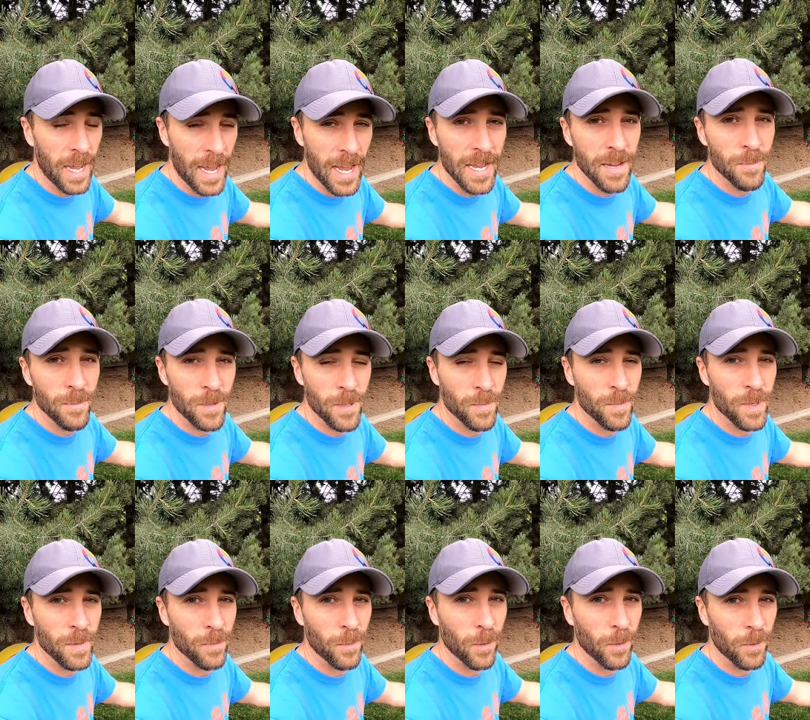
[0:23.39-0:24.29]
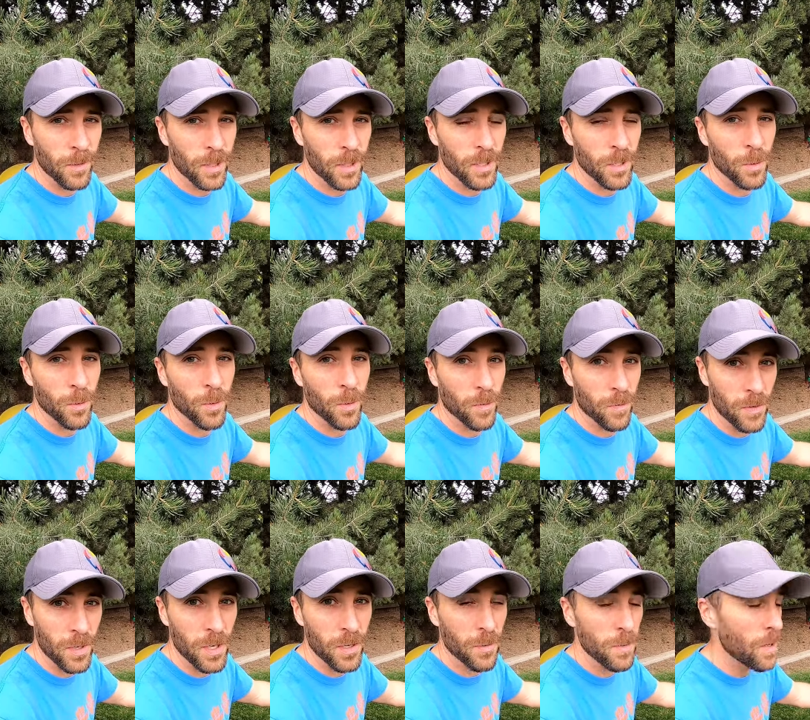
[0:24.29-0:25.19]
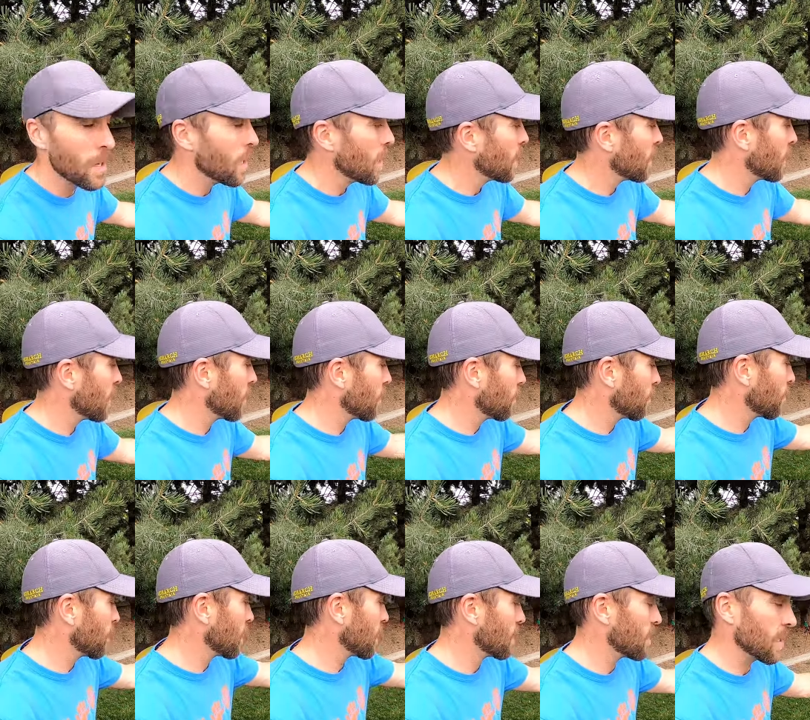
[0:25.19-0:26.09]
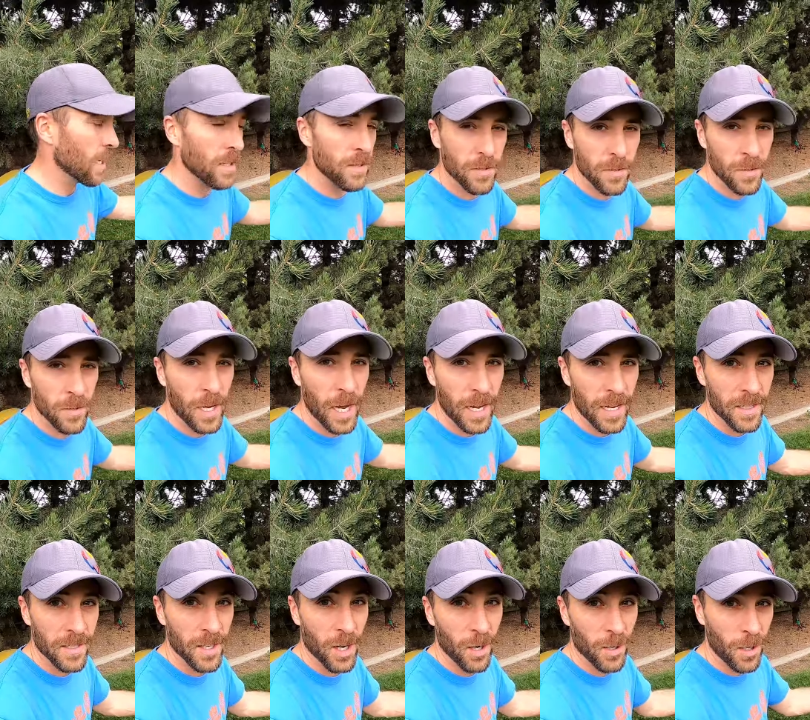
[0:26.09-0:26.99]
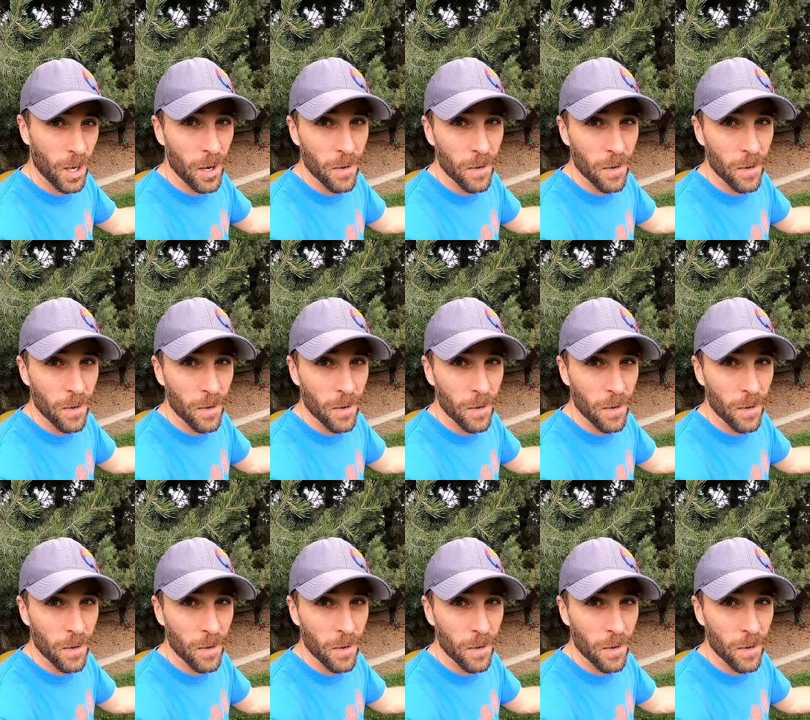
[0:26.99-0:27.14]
hey, would you be willing to do a review if we send you guys a